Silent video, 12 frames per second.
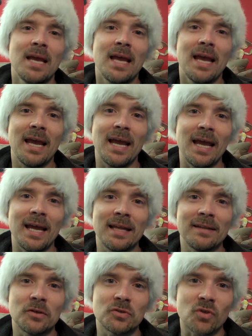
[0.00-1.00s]

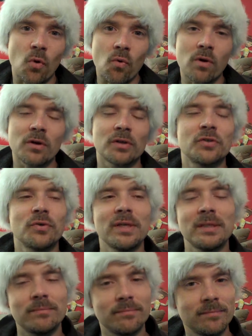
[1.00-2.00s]
and there's order to
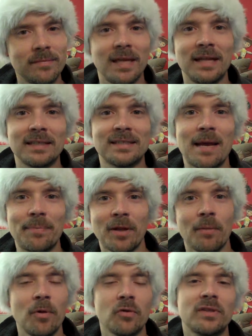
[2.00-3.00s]
it and it's happening
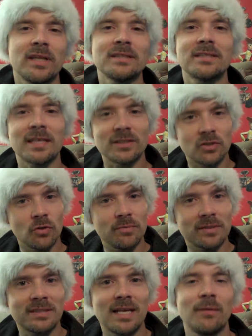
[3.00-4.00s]
on both ends, they assume
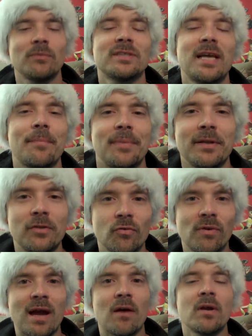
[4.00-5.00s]
the same was happening
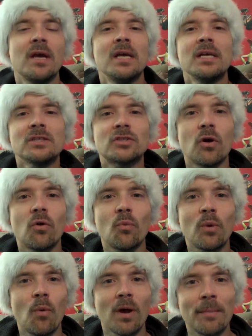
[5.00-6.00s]
throughout. So
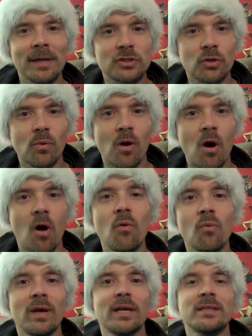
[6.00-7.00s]
we want to make sure we're
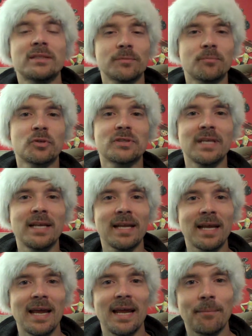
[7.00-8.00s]
always
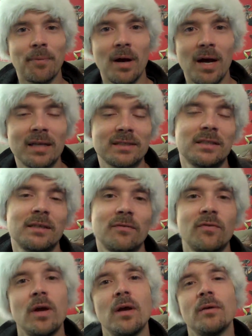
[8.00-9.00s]
presenting a
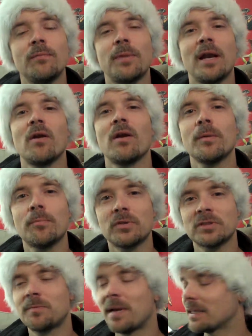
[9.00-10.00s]
positive parent
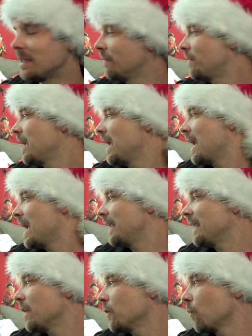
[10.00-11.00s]
perspective. And
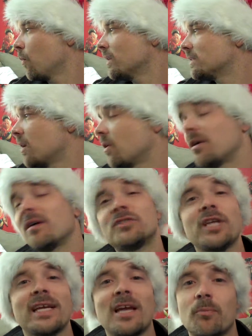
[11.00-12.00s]
the other was on
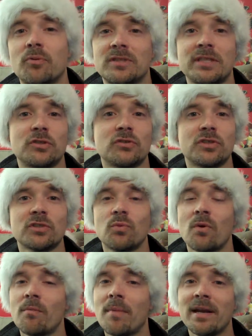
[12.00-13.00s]
checkout procedures. Just
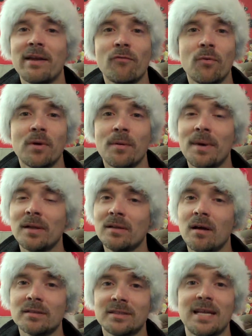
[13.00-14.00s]
want to remind everyone about
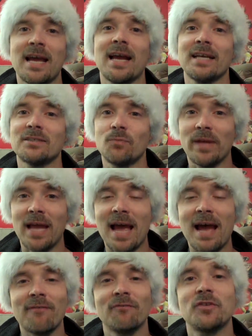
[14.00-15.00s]
lost tags. We
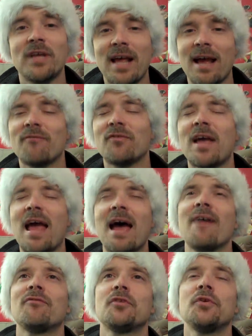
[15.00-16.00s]
have
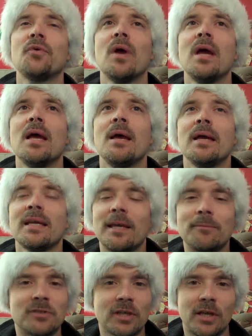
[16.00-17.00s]
to
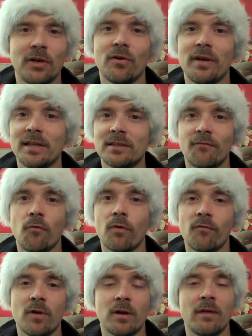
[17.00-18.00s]
keep security at the
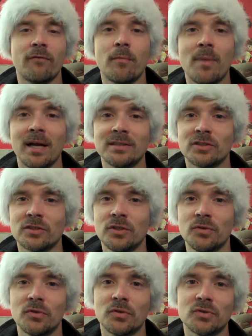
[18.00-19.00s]
forefront of our minds
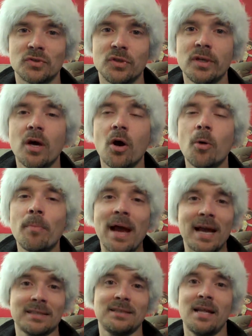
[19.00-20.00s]
too. There's no
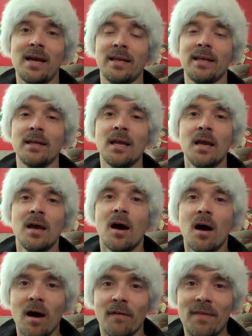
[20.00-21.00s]
backsliding
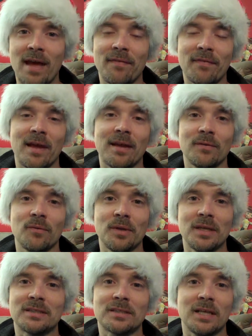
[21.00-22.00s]
on that. That
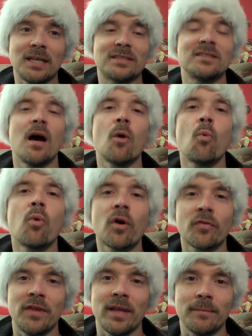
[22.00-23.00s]
it's not
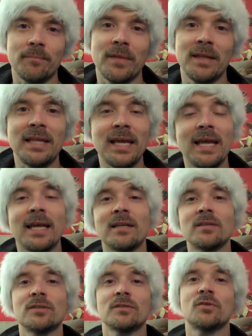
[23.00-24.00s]
worth it in the
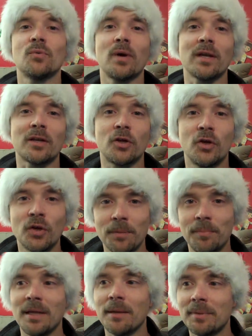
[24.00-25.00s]
end to what
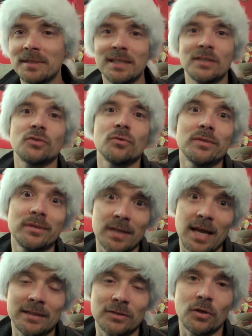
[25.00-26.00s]
could be a potential
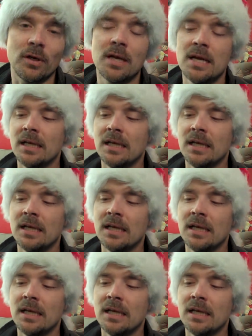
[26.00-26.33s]
disaster.